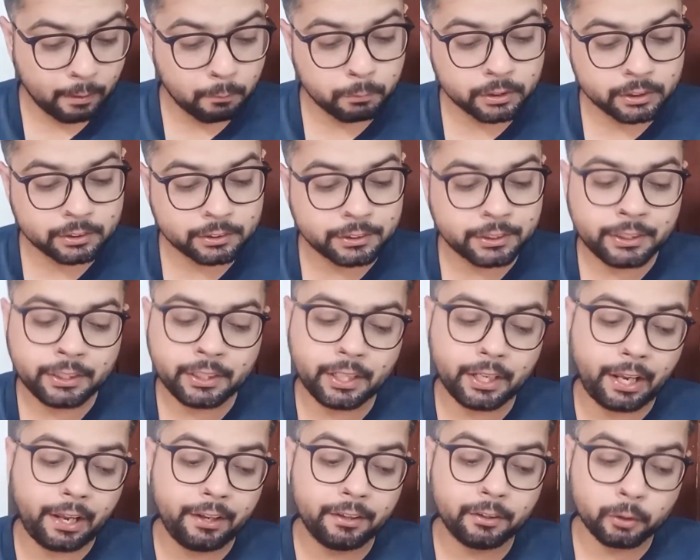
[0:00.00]

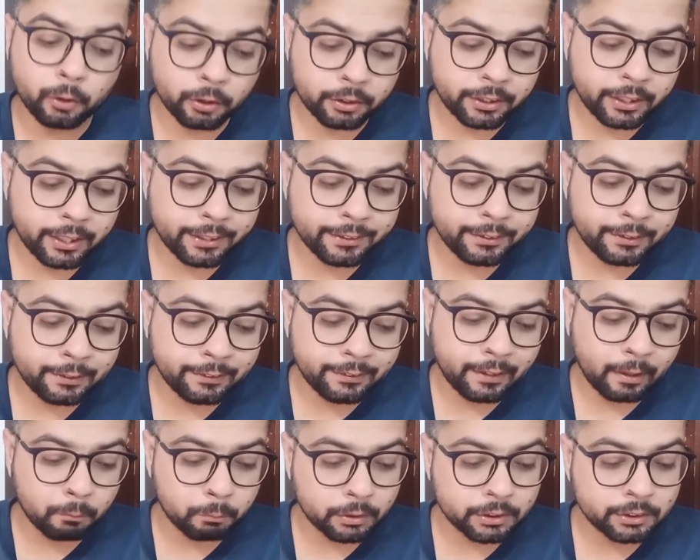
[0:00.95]
chemistry,
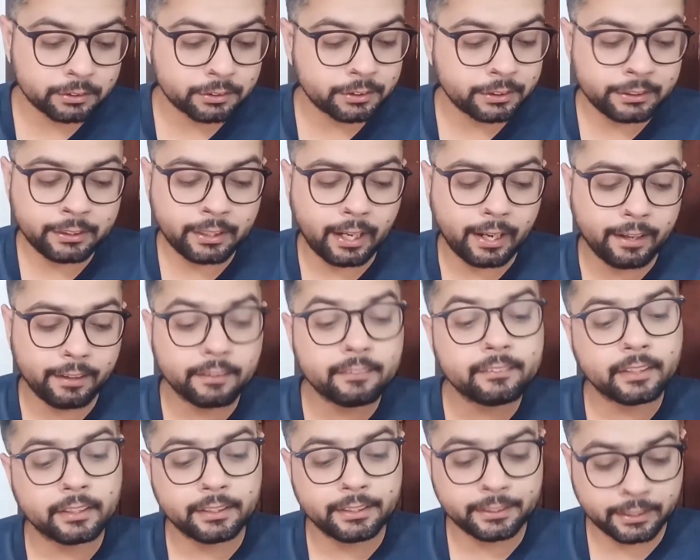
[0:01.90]
inorganic chemistry,
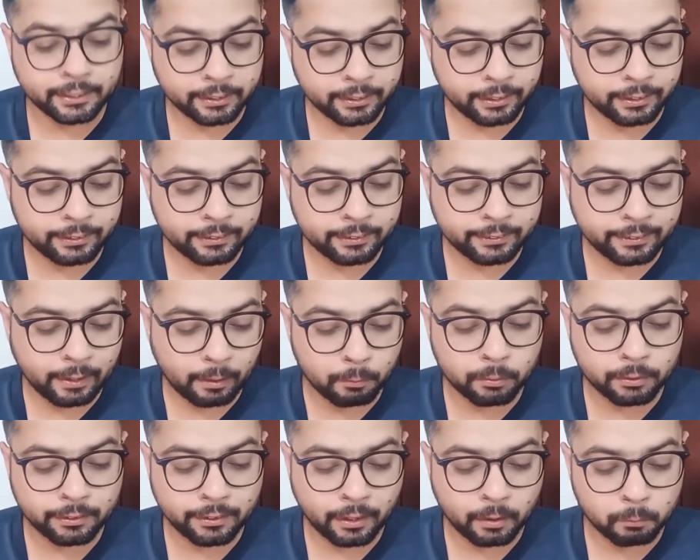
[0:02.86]
analytical
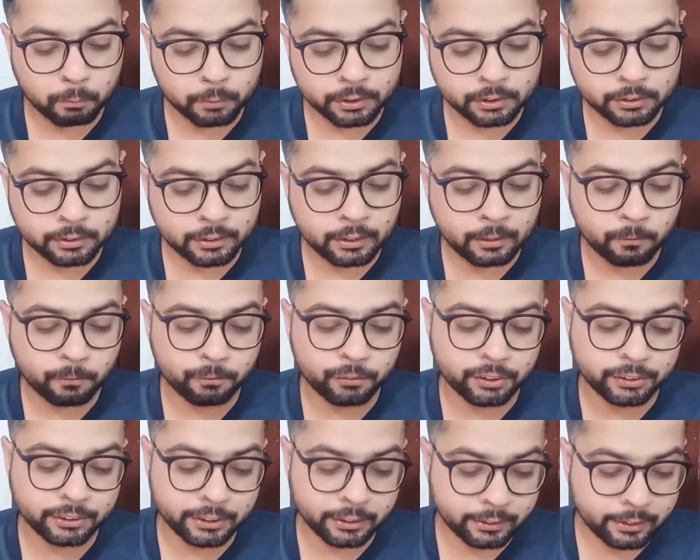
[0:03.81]
chem chemistry,
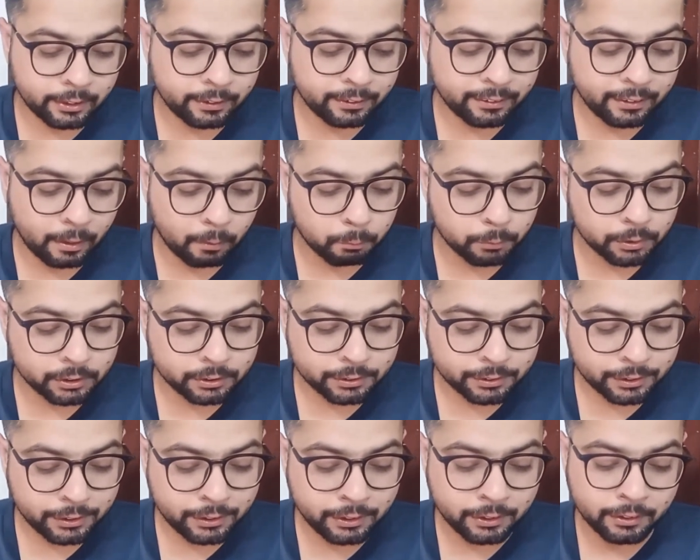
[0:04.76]
physical
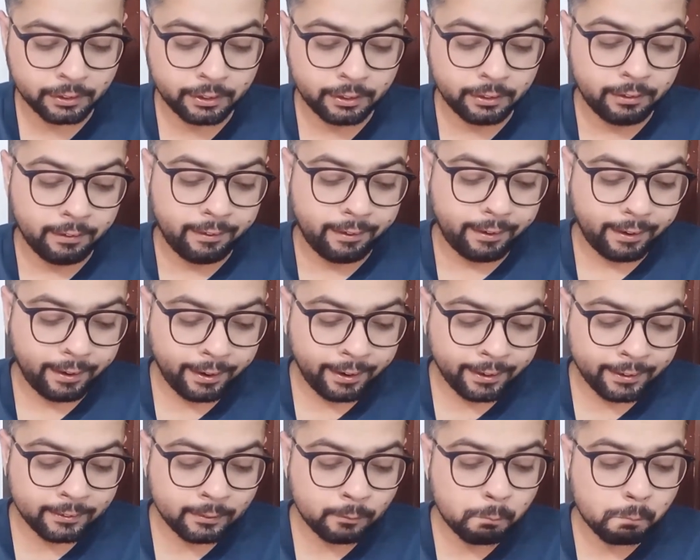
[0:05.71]
chemistry
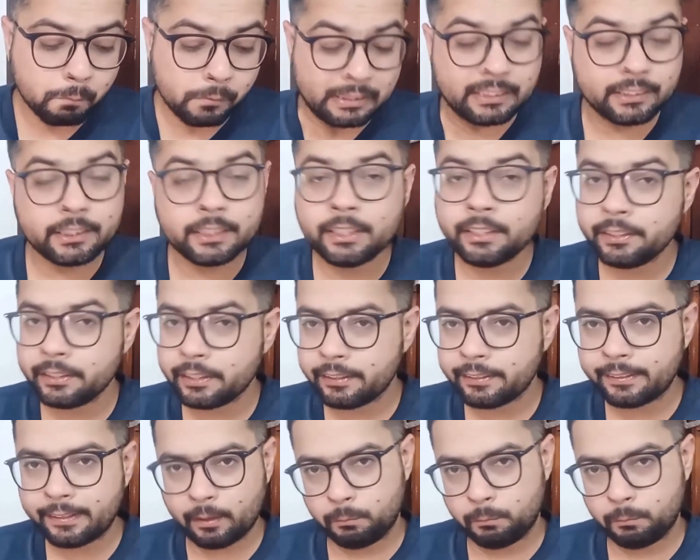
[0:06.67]
and material